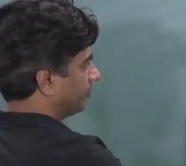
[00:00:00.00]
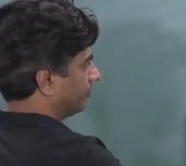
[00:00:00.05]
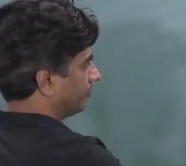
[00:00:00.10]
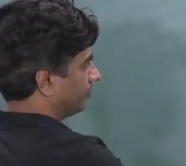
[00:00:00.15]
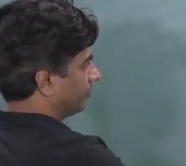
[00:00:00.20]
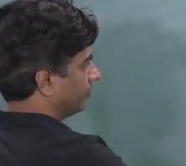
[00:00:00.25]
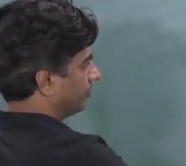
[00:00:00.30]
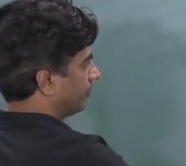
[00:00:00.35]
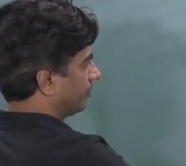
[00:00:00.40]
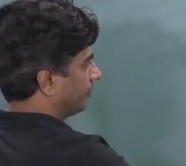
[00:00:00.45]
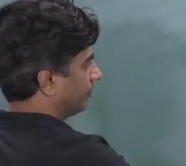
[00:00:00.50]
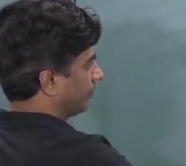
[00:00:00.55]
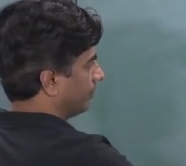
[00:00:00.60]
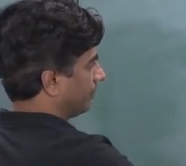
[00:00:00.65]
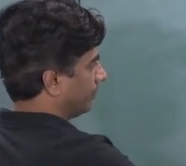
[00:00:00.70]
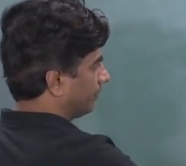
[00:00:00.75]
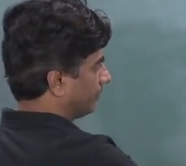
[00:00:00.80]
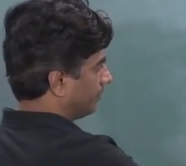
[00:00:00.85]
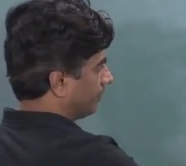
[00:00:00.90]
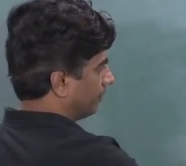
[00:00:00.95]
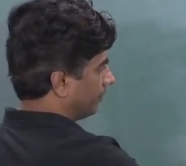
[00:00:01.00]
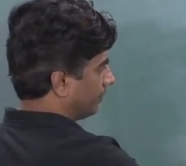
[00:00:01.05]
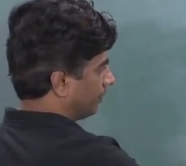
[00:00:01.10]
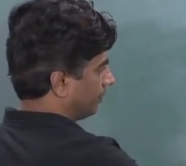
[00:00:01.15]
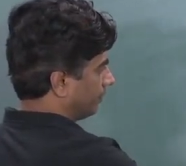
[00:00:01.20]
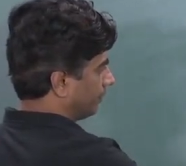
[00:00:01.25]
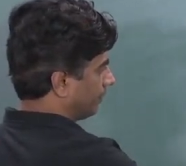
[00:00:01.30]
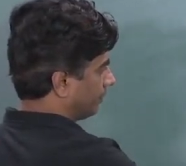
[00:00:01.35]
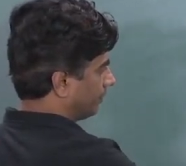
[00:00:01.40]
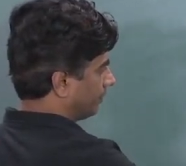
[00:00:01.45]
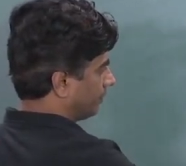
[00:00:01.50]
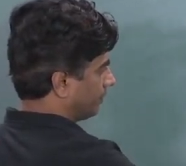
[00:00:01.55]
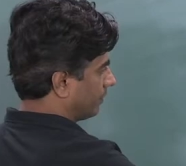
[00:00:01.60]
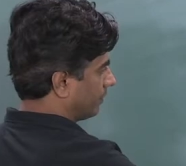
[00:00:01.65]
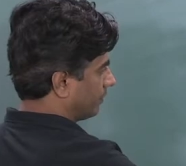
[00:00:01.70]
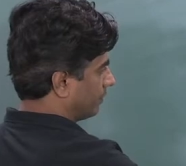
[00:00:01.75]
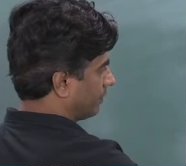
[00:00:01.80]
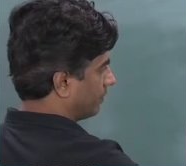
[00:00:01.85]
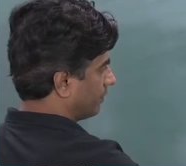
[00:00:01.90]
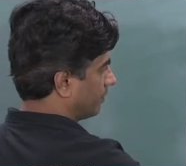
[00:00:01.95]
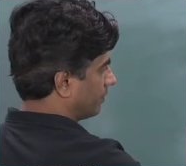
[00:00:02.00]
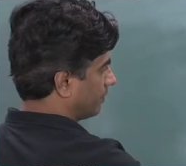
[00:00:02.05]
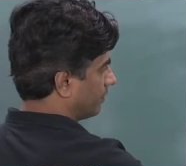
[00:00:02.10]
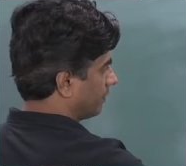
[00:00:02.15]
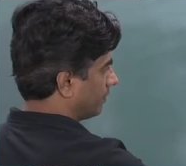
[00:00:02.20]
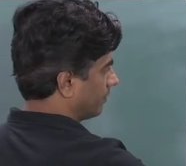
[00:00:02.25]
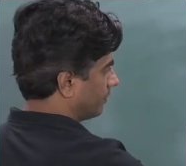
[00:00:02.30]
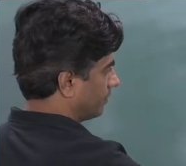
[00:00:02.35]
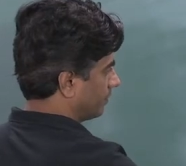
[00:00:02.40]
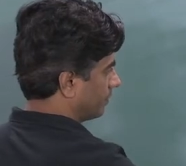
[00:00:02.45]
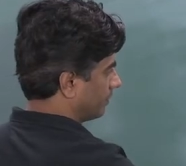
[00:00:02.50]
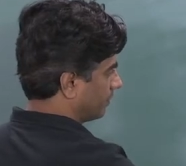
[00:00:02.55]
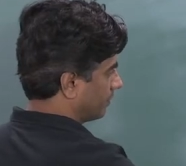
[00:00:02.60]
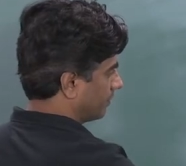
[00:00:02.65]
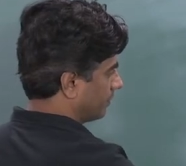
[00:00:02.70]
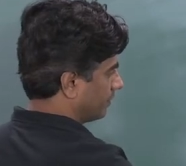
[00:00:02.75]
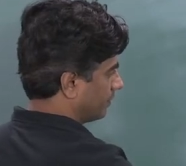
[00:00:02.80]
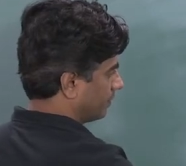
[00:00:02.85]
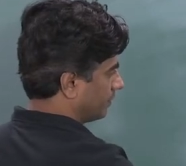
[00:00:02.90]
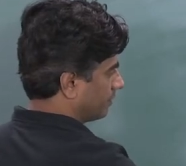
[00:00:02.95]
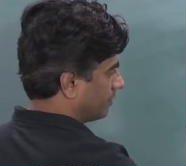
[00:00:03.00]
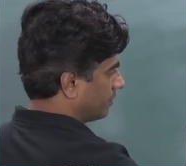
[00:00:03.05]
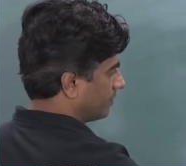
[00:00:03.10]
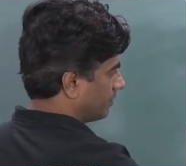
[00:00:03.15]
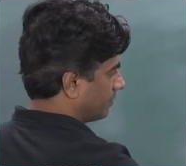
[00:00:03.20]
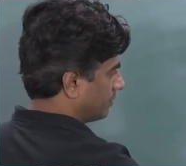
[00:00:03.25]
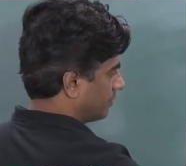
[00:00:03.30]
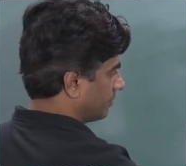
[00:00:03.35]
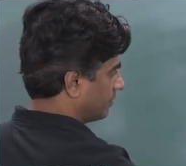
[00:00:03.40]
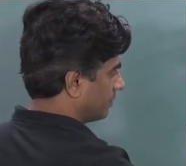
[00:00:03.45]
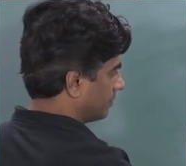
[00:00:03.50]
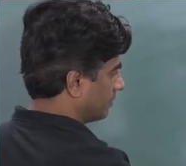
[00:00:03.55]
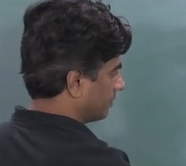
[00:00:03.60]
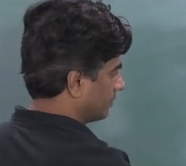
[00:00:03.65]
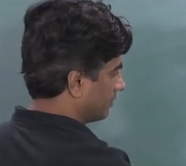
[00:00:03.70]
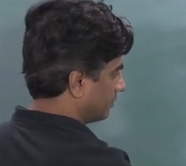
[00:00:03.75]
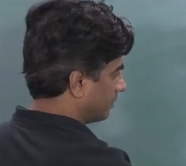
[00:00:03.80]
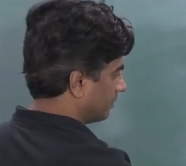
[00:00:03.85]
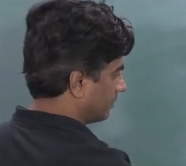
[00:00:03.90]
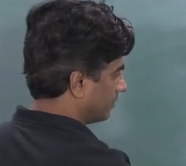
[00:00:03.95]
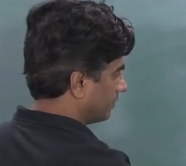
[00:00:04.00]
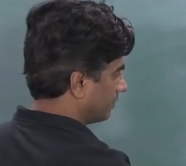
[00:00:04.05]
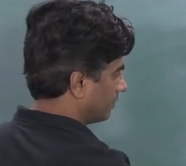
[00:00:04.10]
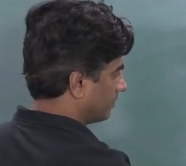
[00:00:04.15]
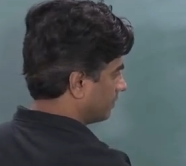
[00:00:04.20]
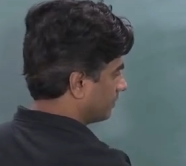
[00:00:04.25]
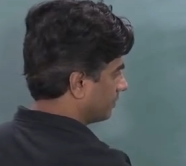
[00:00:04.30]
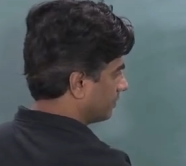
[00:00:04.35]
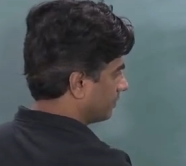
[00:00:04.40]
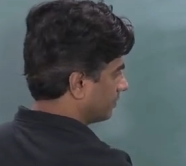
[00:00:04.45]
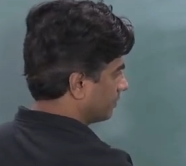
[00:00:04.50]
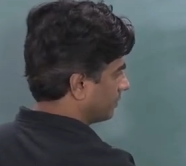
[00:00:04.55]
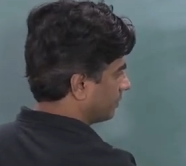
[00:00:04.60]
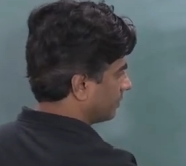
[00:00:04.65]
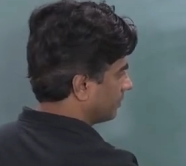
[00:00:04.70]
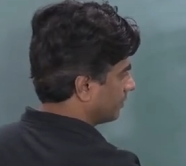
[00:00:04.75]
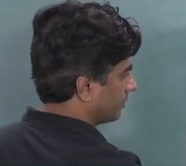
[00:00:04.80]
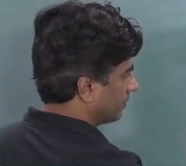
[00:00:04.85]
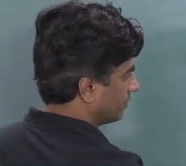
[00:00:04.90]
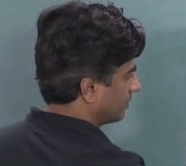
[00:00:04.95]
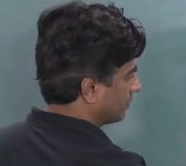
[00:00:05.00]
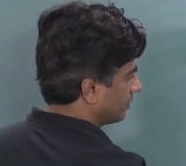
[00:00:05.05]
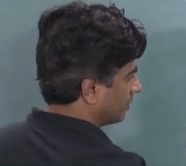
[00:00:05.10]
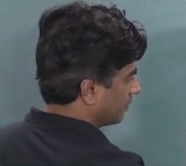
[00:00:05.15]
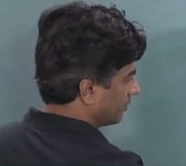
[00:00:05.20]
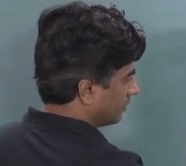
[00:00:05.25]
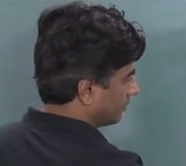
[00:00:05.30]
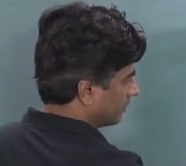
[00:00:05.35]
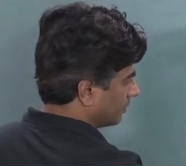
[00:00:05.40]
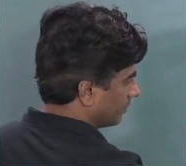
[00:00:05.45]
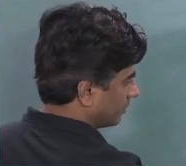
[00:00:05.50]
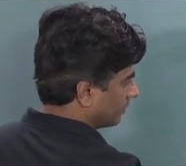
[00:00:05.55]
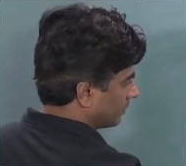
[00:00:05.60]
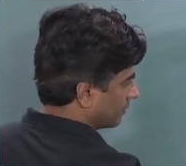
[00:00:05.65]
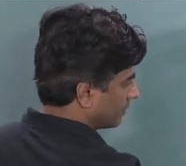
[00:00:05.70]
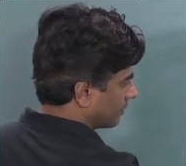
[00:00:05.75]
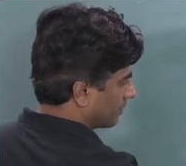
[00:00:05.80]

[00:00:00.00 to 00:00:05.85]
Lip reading: No one is speaking in this clip.